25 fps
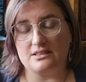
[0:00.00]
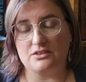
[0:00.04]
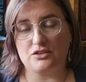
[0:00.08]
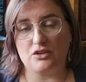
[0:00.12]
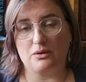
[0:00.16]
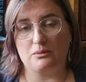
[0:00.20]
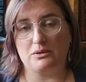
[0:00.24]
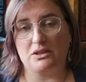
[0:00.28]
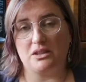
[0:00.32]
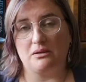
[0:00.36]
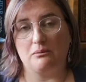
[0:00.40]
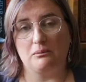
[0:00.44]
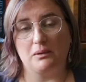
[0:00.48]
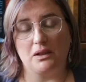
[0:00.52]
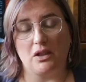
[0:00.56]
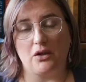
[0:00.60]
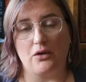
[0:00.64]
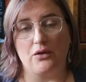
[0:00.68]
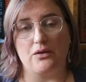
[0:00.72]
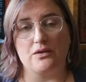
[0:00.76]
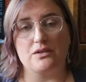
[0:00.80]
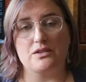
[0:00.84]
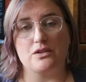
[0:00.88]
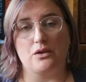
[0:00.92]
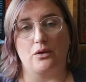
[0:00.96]
description
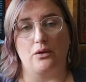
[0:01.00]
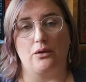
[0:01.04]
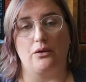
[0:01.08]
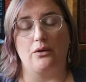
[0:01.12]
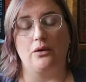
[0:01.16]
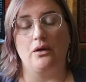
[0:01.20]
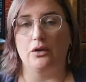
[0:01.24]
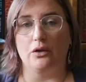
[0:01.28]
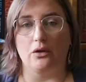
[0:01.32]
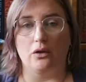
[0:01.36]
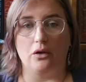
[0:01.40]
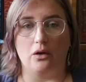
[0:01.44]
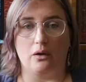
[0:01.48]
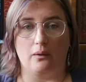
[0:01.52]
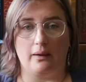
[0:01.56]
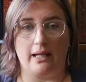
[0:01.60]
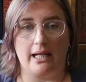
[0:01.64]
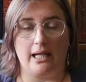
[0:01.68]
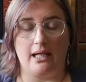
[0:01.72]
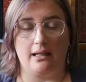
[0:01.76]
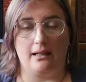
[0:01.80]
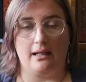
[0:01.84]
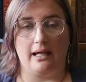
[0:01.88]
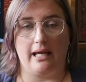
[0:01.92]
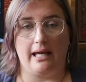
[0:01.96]
below, so you can go
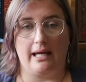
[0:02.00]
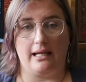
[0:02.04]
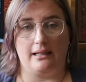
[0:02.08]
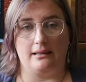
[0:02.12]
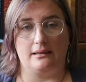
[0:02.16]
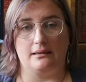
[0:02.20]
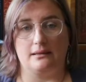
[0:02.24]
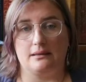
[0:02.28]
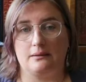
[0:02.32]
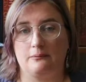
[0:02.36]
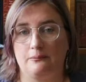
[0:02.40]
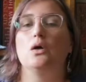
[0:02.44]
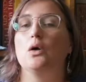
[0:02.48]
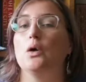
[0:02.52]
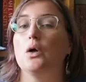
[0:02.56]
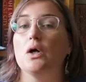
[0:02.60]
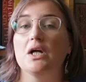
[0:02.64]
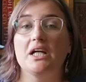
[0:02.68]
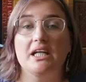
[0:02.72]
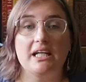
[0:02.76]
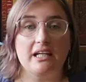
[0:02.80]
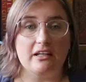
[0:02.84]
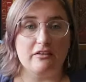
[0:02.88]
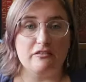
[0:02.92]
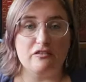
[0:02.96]
ahead and
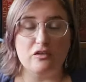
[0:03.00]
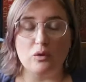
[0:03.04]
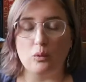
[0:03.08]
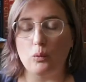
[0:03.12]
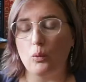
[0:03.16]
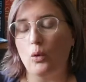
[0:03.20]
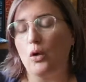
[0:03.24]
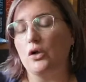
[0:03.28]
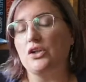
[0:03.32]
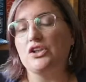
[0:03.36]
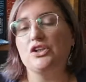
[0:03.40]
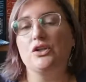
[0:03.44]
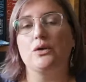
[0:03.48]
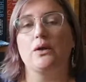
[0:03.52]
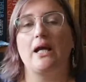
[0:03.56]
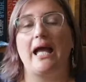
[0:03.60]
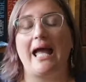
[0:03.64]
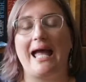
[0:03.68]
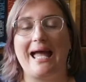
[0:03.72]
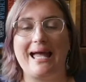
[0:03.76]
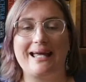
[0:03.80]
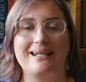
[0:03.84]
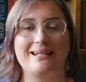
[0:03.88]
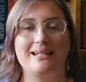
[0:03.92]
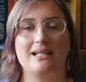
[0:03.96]
give what you
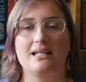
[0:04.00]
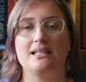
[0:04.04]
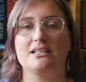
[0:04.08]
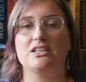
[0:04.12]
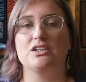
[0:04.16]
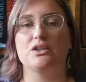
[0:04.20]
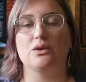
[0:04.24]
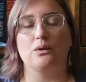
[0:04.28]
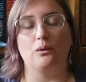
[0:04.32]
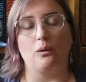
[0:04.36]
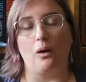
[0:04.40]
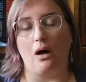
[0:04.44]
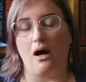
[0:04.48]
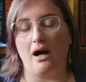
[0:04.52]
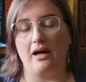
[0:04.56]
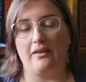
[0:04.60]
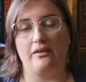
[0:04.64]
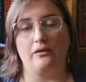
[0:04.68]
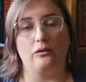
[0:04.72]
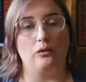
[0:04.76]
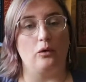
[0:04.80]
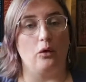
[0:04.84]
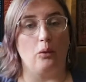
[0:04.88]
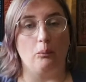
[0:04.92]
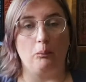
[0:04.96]
can to either
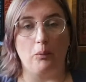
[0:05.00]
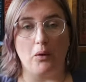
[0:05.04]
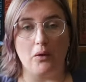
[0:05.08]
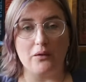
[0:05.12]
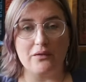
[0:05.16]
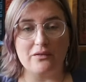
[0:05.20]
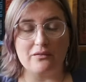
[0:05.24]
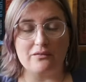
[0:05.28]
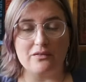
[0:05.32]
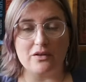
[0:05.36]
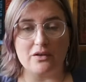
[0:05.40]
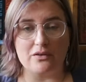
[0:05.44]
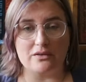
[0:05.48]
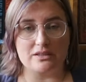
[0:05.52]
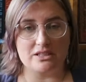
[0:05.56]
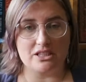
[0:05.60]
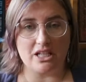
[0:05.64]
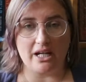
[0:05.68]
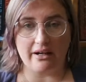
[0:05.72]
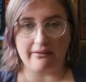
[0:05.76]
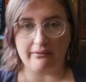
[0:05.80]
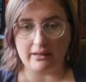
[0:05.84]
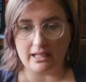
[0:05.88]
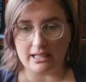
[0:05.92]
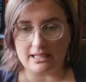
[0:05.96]
or both of those
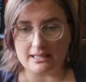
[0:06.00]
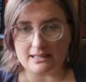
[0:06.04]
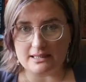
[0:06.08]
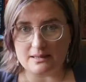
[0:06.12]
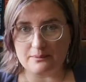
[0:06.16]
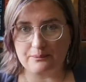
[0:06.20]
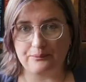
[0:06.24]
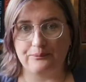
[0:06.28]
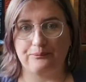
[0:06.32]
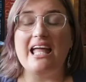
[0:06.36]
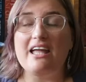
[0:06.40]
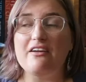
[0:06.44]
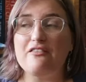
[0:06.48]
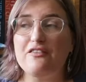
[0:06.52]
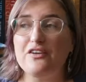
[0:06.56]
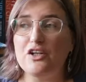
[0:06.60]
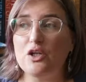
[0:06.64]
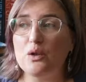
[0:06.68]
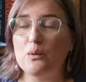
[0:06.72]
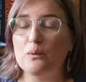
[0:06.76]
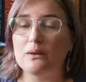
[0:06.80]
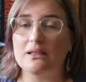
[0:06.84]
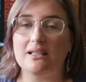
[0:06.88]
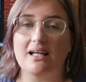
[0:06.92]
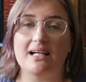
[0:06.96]
charities. If
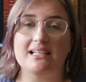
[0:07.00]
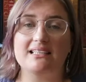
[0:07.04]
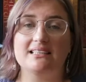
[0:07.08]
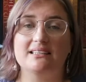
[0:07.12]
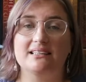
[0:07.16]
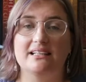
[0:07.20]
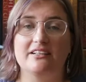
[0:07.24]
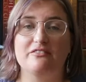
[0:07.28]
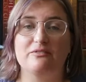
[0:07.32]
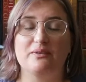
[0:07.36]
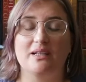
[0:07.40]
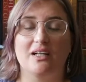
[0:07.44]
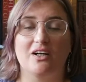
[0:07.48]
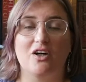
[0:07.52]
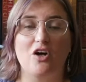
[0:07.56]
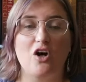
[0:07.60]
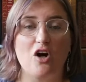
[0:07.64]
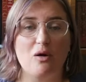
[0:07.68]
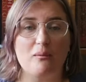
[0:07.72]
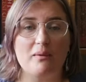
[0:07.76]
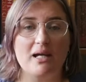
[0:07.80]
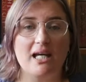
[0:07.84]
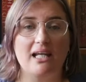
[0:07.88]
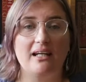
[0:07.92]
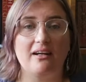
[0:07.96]
you would like to leave me a
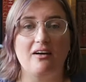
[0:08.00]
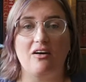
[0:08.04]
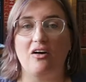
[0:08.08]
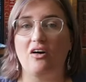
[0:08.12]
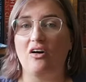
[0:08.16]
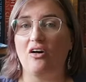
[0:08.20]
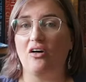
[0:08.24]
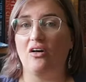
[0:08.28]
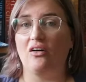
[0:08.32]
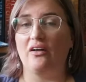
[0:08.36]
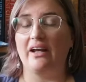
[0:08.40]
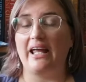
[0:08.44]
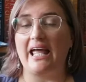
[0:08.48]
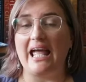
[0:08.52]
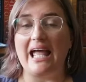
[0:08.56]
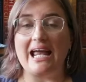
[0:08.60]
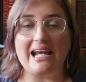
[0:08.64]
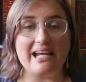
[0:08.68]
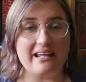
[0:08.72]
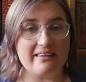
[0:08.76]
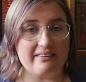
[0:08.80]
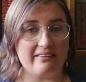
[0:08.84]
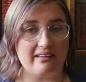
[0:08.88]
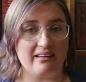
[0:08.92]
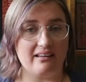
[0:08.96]
comment on
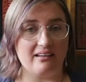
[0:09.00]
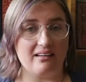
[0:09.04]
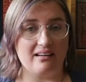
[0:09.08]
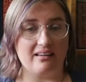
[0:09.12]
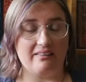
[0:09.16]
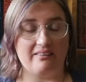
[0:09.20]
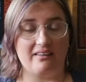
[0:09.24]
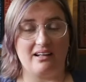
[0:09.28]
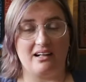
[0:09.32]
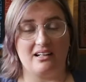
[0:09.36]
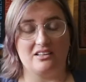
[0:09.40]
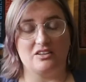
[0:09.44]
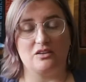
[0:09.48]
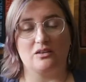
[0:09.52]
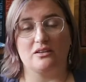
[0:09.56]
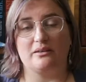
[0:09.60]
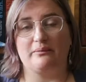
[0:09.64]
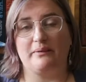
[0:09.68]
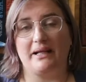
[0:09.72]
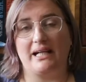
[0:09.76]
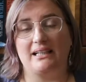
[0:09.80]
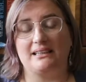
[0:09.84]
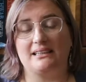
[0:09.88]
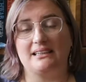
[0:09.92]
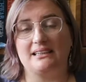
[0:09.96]
anything that I talked
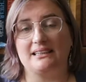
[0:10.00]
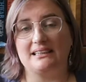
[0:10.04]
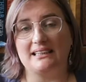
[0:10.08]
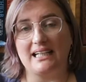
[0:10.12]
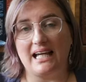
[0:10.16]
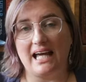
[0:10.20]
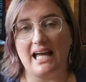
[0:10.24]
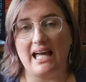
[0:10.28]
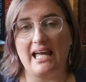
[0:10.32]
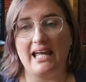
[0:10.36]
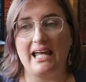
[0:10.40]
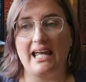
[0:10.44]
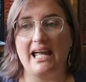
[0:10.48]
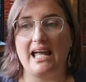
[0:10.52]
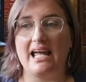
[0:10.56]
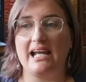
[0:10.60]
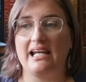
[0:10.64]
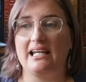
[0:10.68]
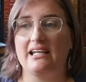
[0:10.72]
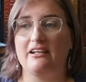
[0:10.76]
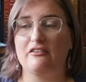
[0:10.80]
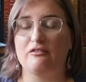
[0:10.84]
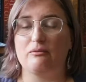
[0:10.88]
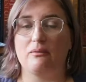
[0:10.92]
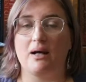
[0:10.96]
about today,
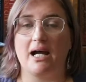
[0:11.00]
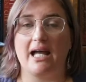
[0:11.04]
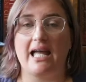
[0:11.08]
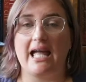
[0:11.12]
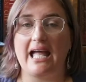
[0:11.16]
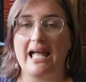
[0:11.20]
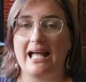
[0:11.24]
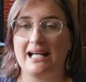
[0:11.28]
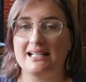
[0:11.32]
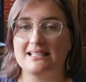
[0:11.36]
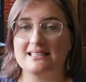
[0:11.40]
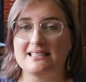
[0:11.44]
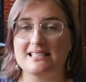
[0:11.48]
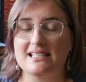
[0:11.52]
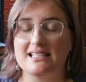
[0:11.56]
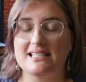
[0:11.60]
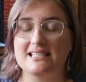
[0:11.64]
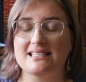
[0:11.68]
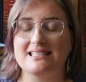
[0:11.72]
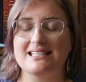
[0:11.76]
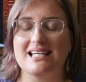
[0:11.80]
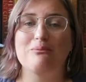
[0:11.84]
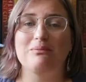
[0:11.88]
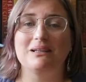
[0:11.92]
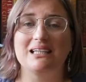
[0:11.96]
any of my
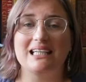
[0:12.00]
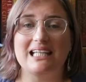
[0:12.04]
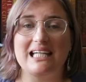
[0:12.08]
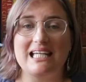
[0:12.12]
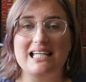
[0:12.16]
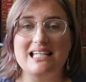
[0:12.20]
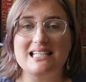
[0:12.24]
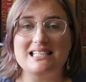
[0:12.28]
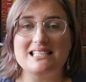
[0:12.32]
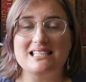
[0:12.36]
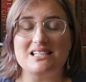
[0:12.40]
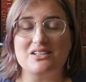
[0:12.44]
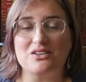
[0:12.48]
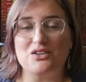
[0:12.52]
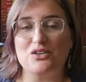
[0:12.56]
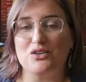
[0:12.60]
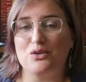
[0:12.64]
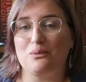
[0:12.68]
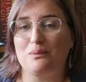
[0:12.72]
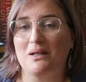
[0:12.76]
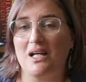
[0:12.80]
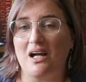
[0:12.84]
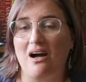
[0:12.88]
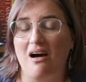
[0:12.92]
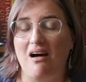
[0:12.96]
answers, please do
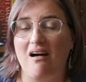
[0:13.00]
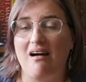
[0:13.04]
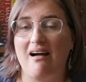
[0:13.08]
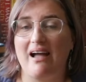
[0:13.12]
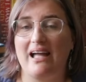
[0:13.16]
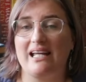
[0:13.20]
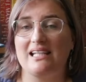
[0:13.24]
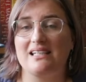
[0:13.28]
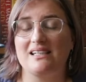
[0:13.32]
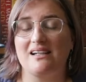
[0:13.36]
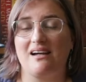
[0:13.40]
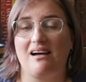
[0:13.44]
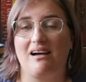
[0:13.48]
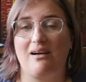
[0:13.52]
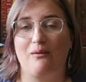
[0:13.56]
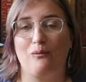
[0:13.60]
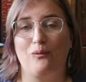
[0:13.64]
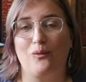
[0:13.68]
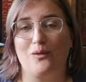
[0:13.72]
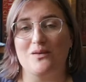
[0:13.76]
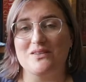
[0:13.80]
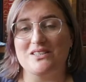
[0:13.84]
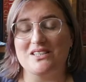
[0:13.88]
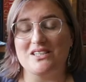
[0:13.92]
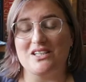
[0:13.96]
be kind. I
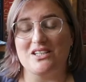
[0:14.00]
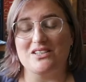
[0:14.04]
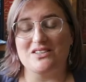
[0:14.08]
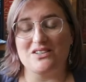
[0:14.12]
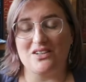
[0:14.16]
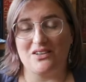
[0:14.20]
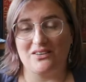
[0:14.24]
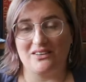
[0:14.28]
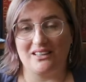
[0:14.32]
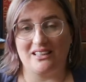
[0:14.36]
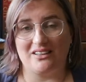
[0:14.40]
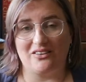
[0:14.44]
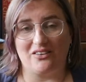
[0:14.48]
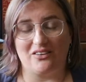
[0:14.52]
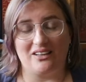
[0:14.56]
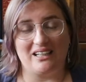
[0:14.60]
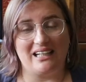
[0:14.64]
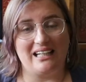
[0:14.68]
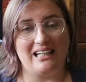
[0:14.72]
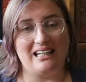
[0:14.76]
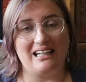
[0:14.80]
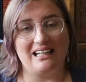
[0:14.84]
was certainly not